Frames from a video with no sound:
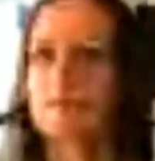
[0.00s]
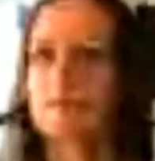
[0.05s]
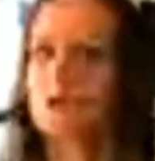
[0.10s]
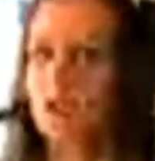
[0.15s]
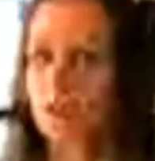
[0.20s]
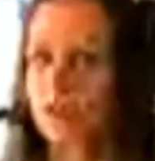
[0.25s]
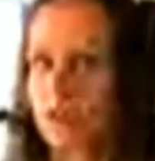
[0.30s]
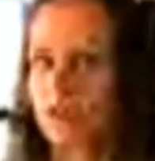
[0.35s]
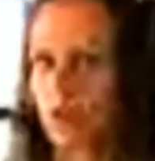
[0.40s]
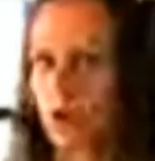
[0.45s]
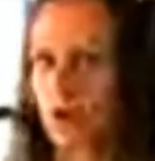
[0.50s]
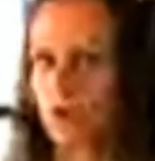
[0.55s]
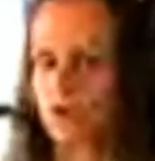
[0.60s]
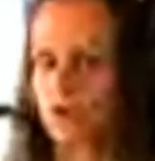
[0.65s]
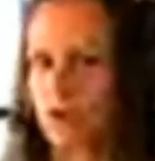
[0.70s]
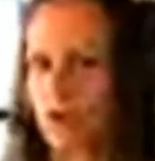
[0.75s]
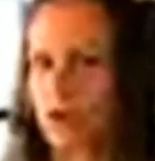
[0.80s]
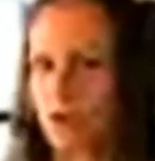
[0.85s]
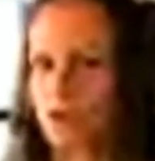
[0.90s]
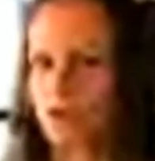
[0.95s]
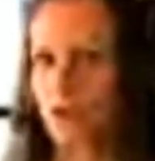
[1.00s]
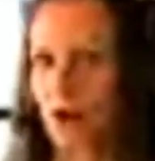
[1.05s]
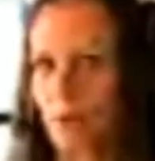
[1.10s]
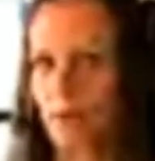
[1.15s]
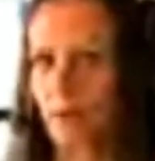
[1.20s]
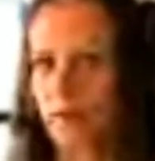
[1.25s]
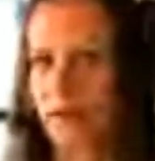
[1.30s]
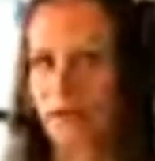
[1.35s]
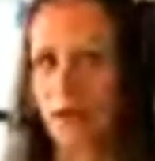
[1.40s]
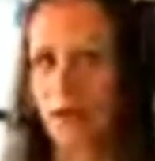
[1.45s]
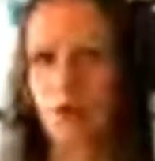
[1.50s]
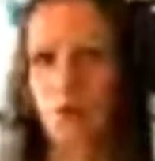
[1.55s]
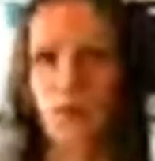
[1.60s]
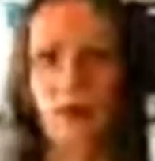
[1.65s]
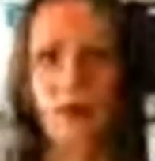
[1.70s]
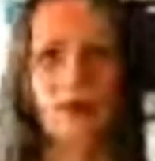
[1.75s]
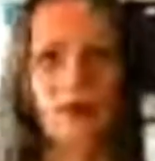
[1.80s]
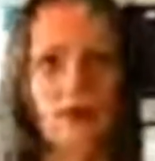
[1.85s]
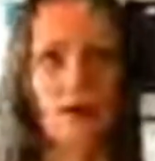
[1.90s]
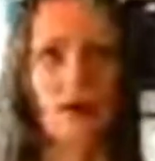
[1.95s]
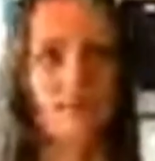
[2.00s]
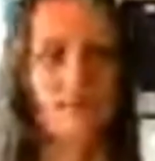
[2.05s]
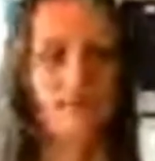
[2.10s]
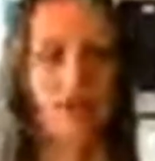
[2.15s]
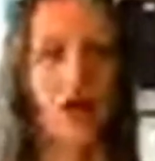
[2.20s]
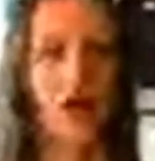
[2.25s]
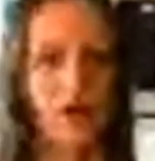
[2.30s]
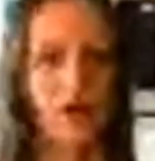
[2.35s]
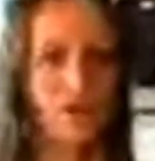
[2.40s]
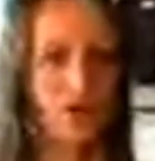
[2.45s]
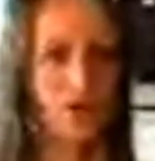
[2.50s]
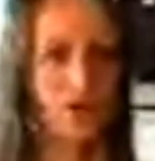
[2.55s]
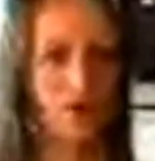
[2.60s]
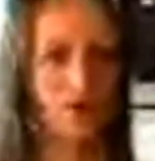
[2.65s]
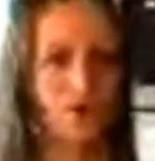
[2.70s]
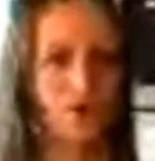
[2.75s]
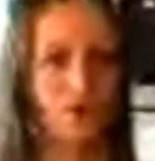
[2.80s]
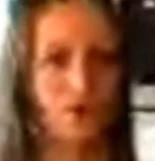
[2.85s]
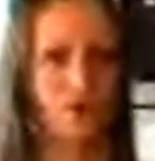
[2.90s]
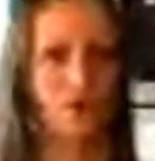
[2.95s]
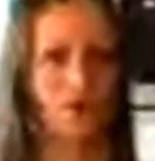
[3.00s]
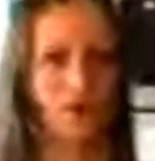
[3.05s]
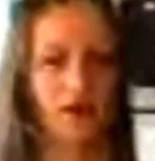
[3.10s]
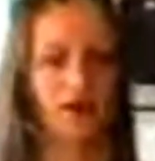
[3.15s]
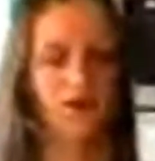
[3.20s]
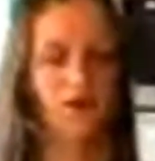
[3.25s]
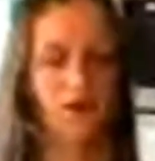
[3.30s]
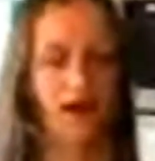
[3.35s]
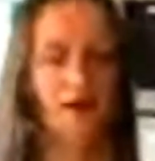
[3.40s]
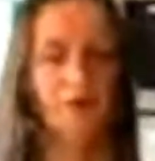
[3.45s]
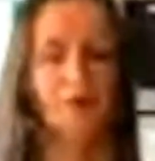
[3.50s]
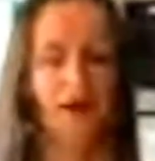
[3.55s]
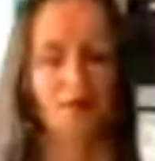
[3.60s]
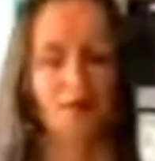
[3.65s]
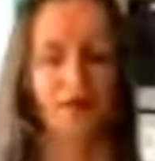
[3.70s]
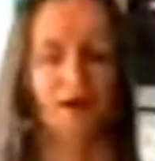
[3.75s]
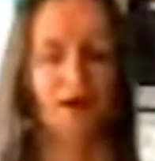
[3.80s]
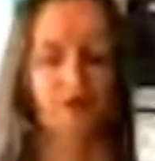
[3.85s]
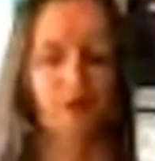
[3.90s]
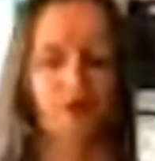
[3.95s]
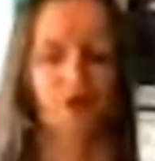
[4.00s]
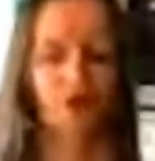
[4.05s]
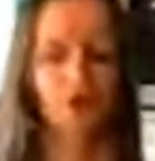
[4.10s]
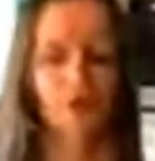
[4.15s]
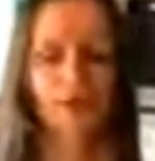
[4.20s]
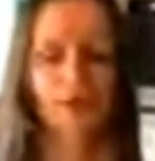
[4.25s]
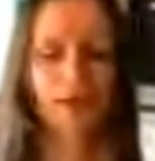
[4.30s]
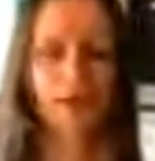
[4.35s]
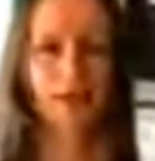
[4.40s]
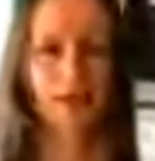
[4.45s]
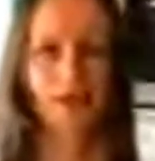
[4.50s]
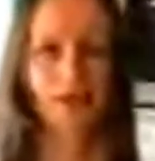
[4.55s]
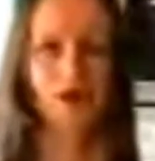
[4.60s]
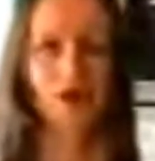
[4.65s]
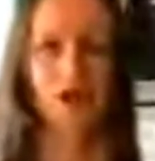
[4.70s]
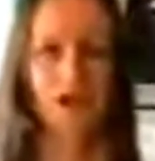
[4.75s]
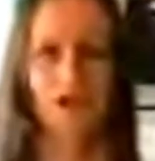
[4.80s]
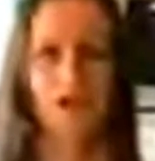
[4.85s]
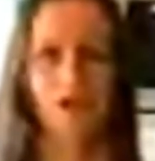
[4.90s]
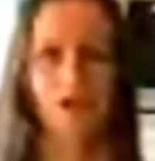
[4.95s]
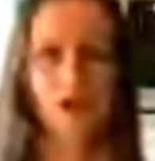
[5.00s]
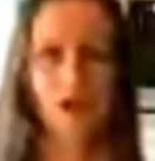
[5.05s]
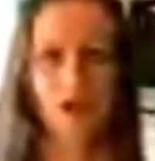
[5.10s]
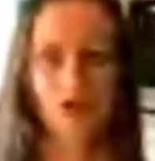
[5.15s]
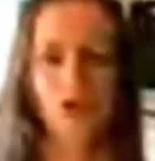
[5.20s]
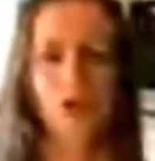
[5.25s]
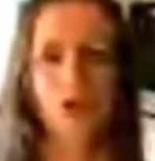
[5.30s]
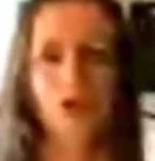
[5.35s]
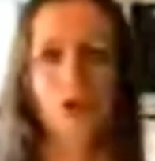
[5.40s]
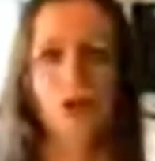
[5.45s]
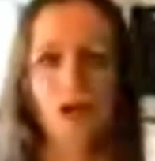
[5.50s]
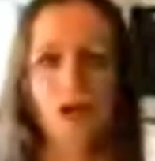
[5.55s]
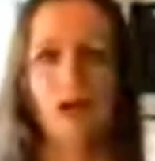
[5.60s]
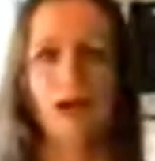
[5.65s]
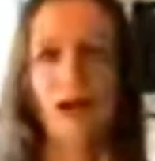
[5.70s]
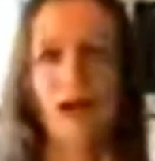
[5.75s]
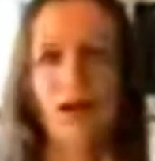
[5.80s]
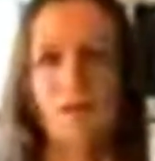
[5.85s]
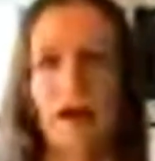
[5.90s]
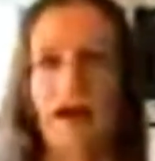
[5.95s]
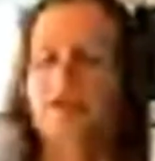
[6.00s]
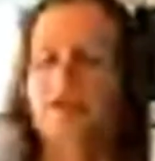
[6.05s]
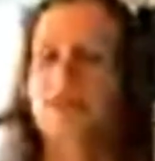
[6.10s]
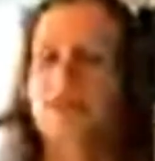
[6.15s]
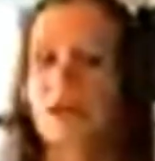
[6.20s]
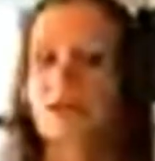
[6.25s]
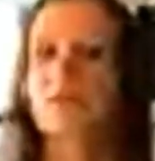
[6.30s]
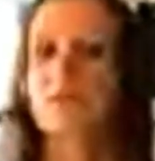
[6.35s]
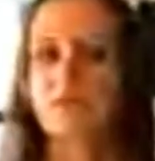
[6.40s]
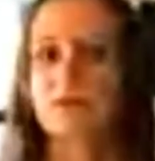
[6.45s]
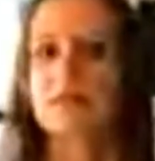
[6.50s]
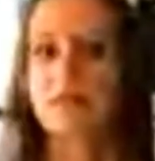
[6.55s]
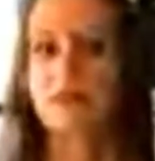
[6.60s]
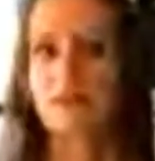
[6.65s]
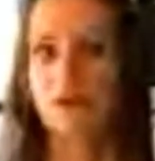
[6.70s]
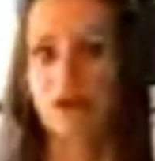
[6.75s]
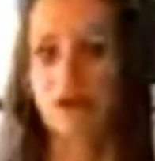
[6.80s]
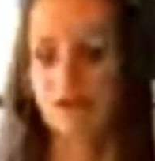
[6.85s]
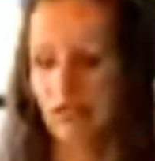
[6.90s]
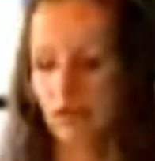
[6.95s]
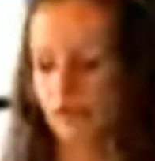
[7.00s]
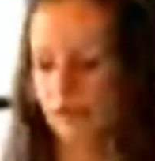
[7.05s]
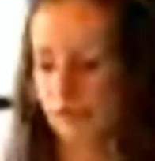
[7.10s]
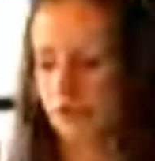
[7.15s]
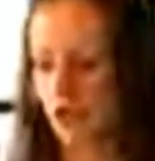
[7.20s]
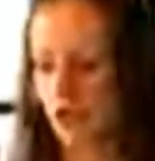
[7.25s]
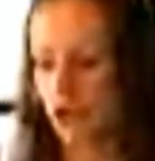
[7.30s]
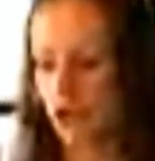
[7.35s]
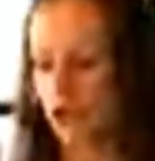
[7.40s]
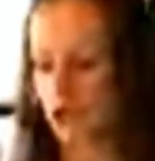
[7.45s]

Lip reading: Jessica's also going to drop a link with a blog post, not my blog post, but another dietitian who have some different tips.